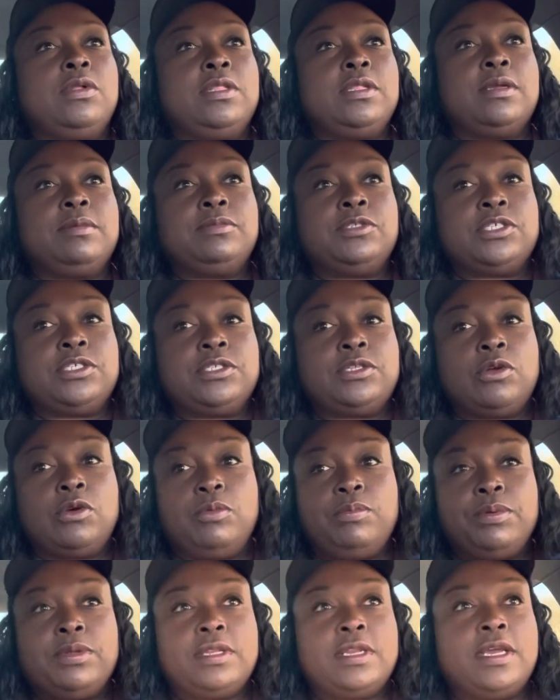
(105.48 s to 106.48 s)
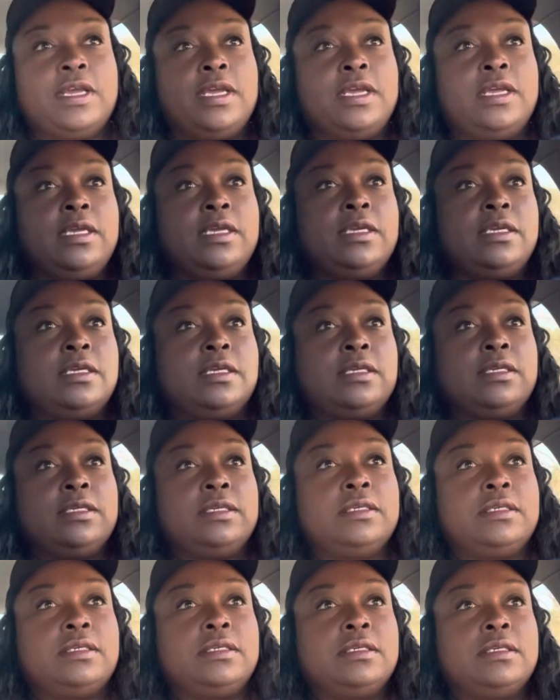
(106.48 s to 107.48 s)
and I'm just hoping that
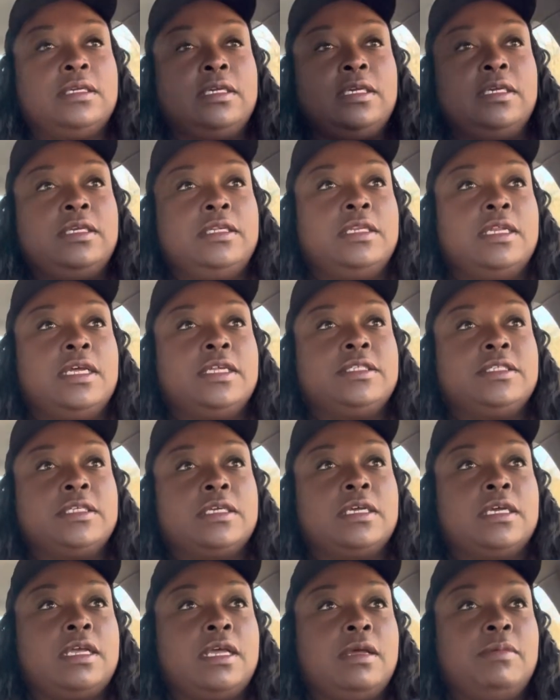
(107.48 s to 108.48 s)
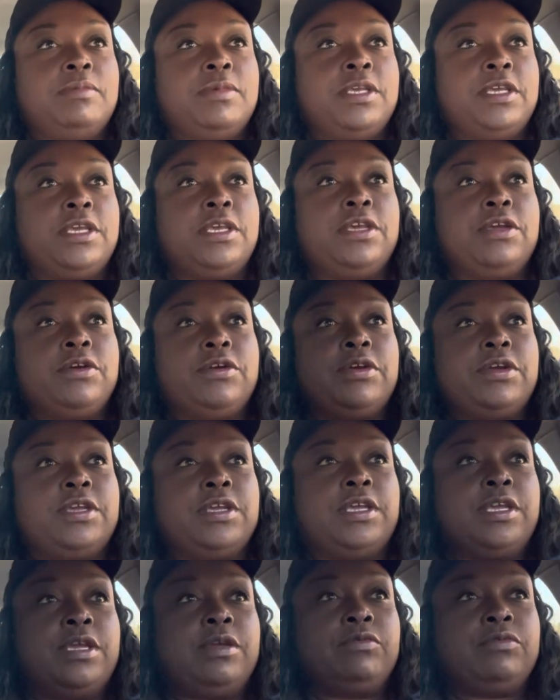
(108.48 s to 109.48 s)
he doesn't come in here
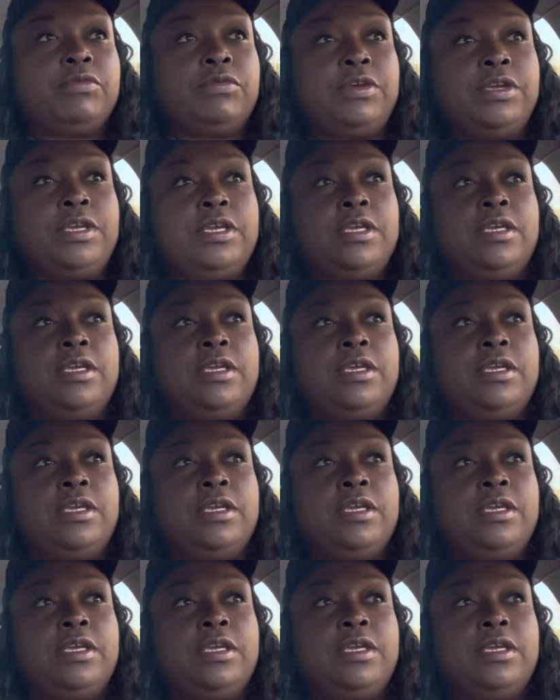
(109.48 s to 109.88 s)
and get re